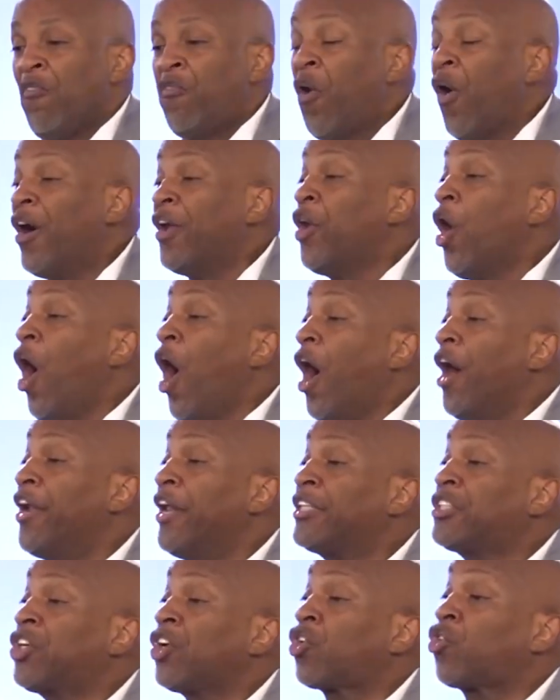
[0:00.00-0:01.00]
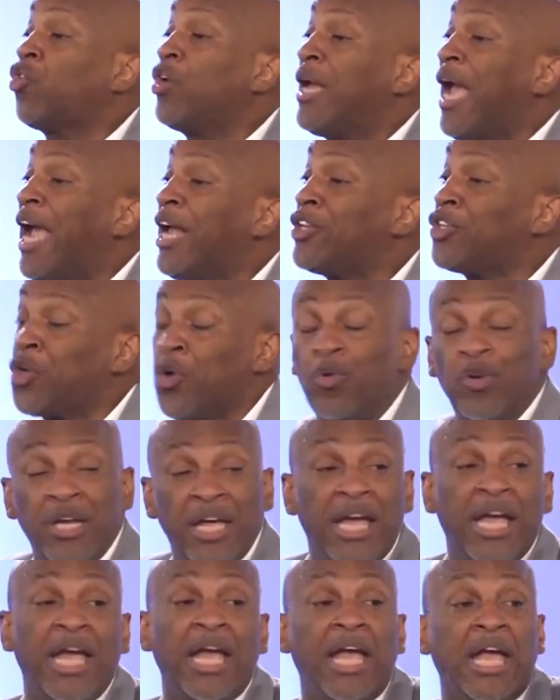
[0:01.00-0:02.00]
For in order to create, you
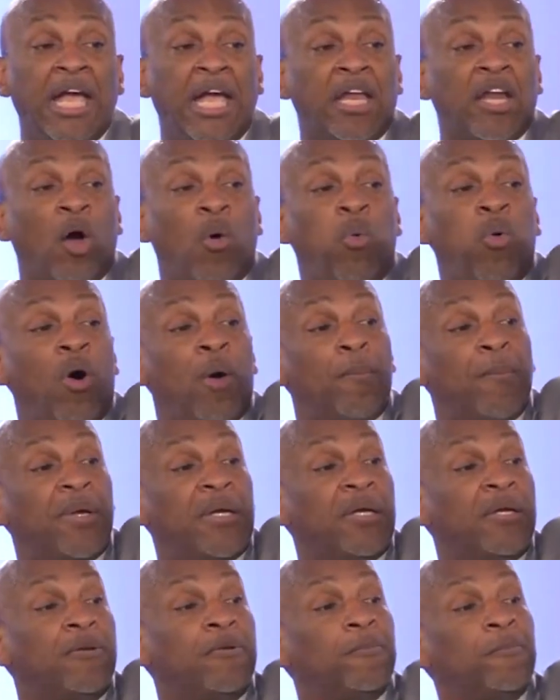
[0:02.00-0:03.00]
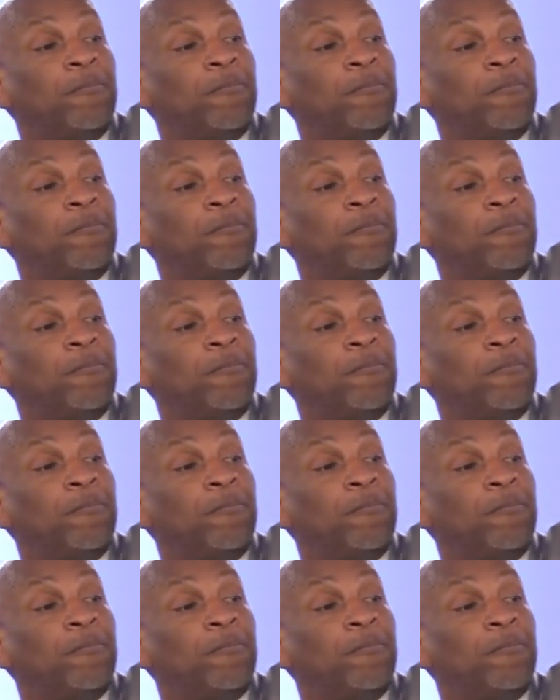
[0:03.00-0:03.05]
need a woman.